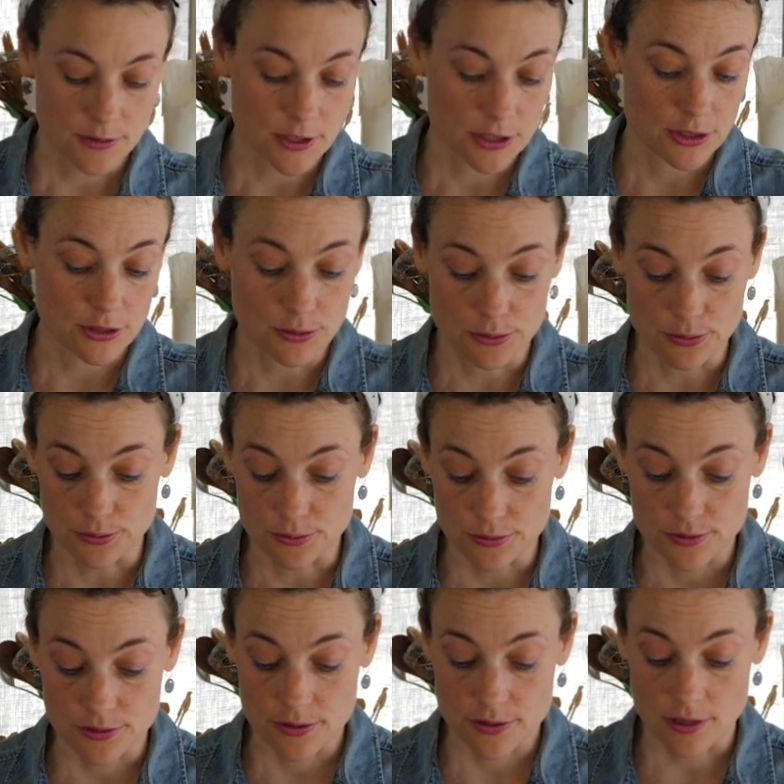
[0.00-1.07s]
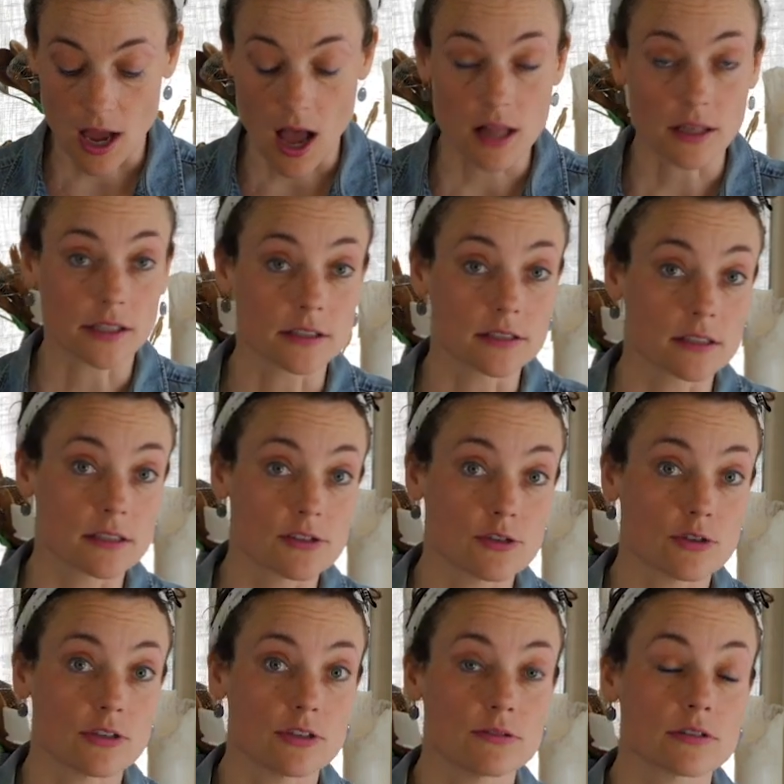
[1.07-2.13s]
you could use collards,
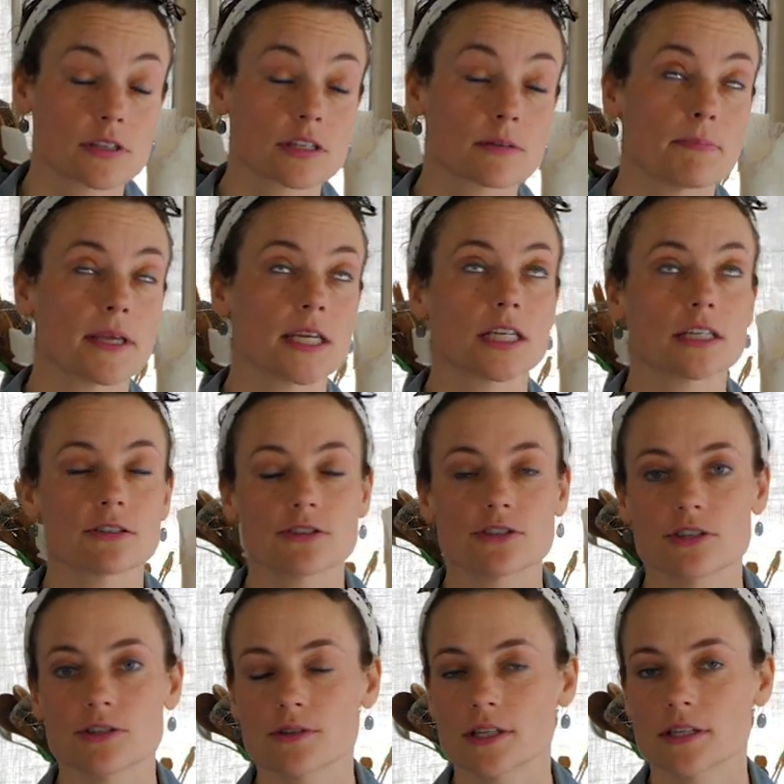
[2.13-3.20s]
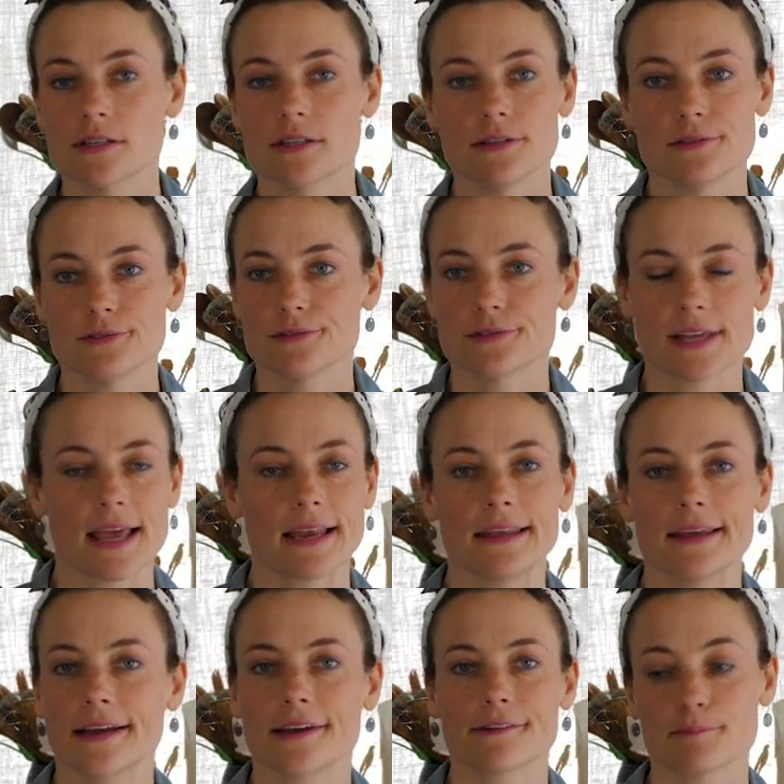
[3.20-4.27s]
you could use spinach, you could use
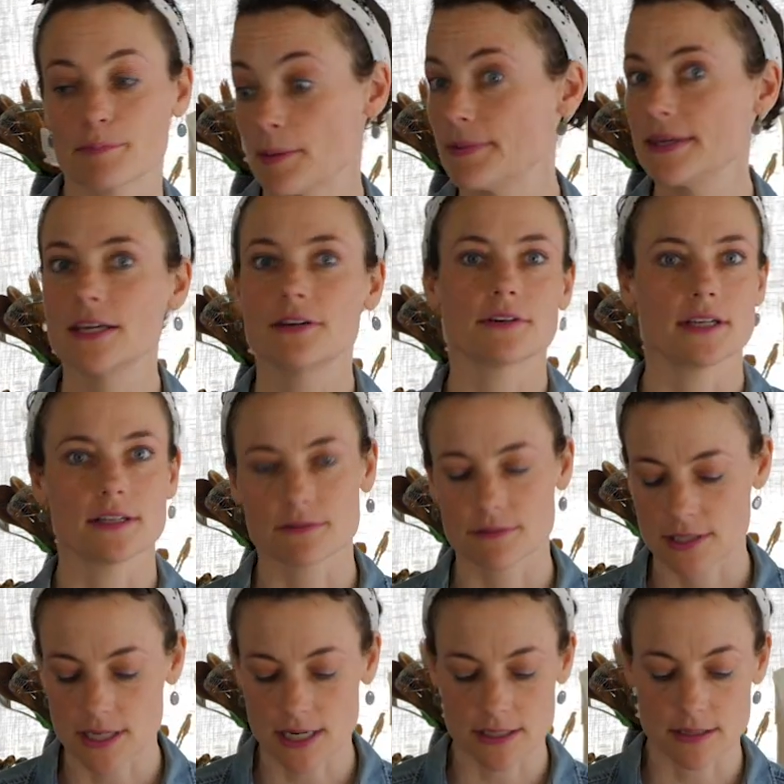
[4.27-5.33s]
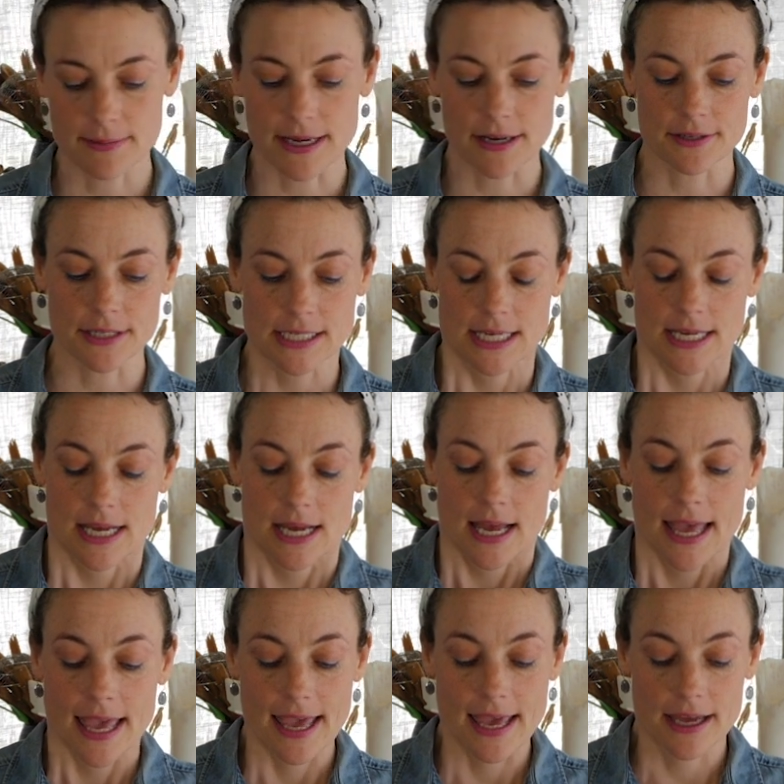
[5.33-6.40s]
any kind of, the beet greens we talked about.
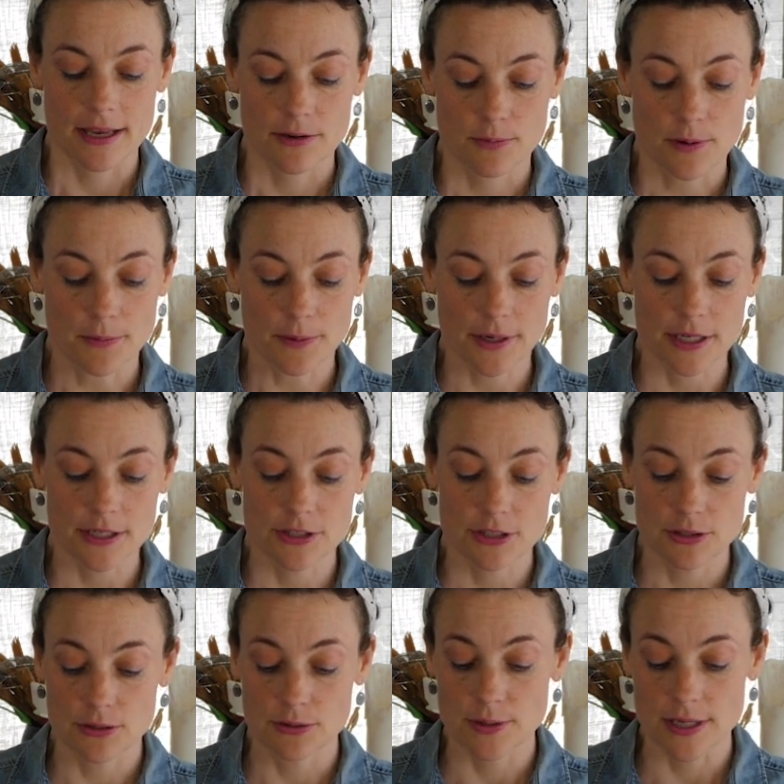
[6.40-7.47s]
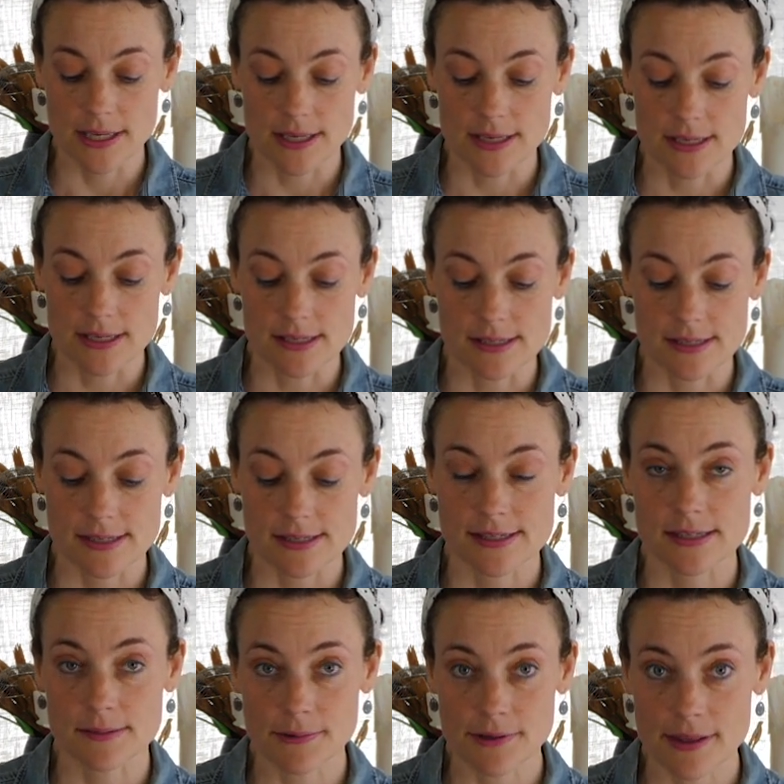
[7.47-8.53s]
And what we're gonna do is
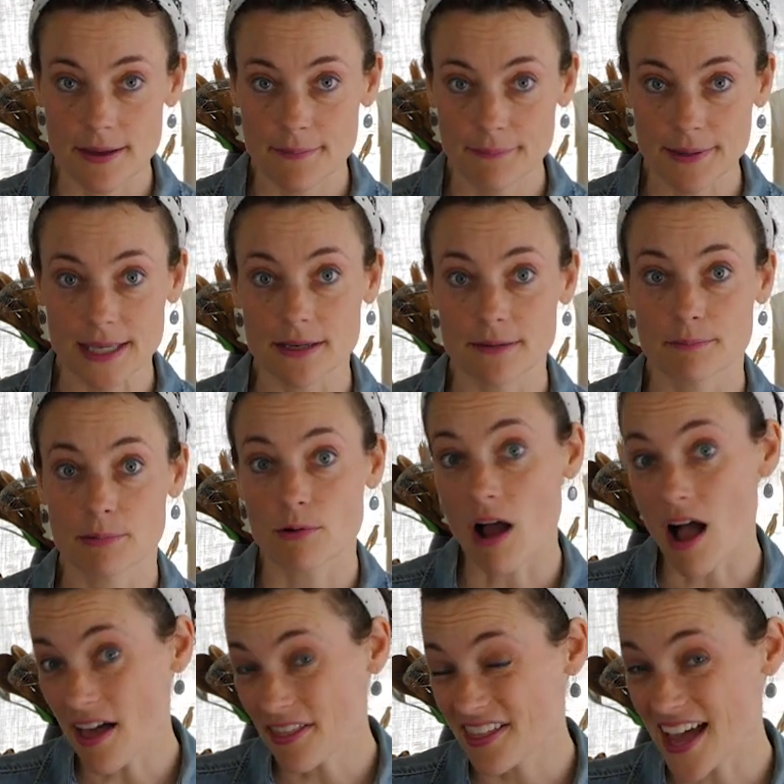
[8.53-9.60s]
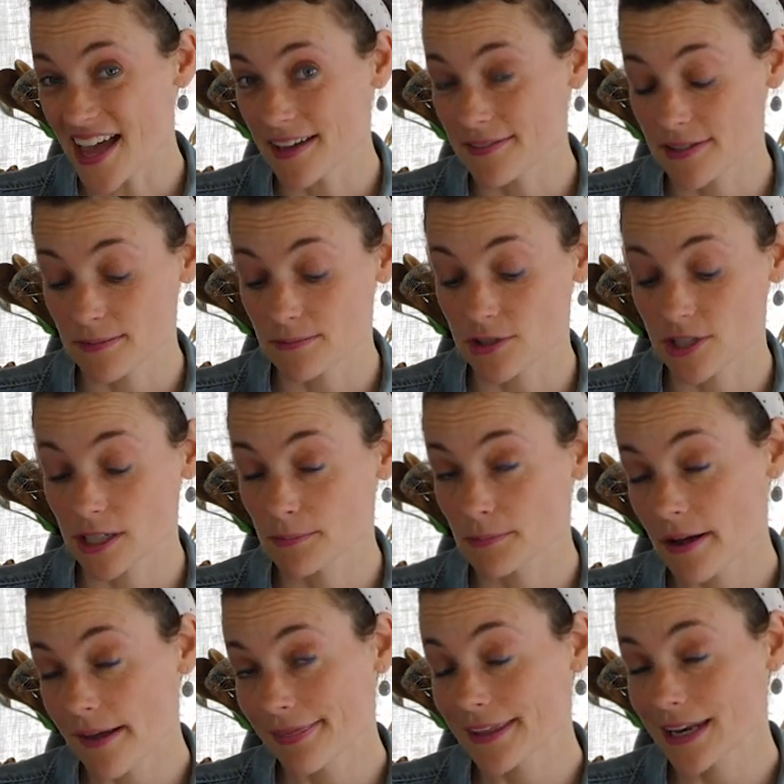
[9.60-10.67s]
simmer them in broth. I have some chicken
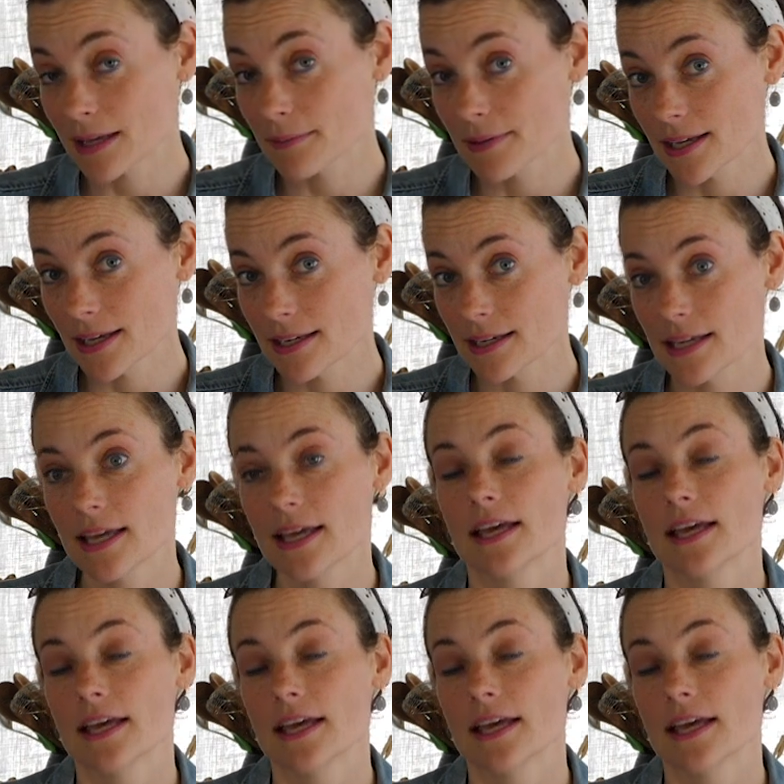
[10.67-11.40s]
broth that I made.